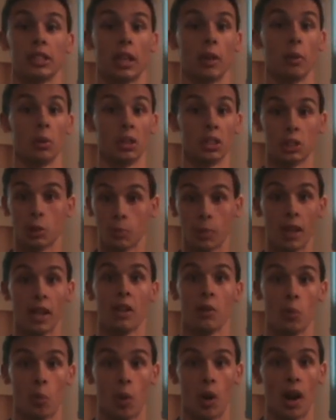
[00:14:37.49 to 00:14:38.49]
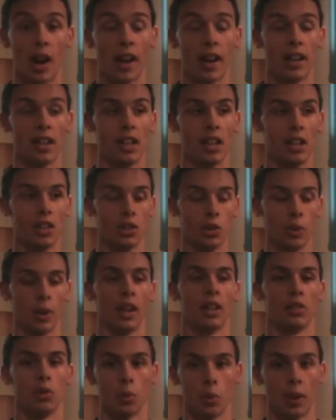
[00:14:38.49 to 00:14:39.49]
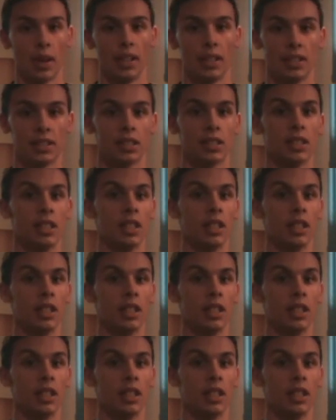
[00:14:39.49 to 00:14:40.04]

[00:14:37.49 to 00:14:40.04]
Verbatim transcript: I will explain why you had to wait.